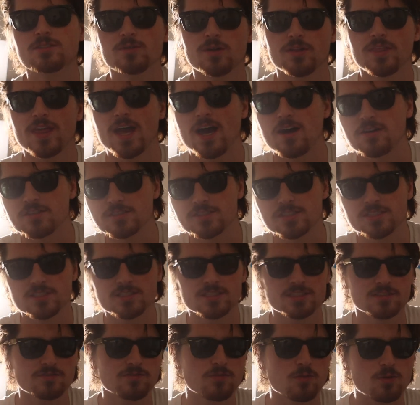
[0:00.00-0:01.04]
to
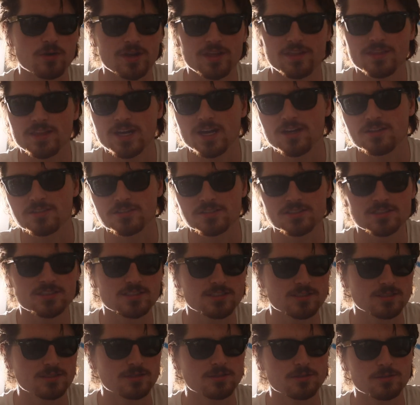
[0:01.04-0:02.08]
1,000 to
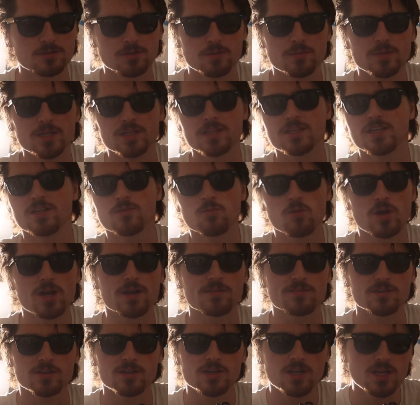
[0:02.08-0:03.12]
40,000 to
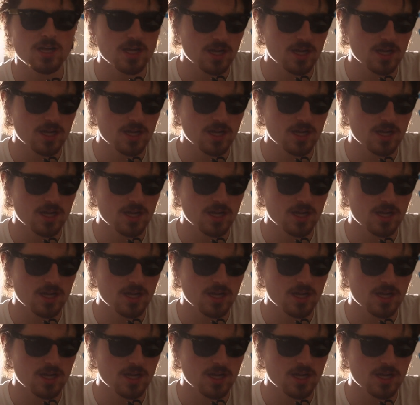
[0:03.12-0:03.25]
1,000,000,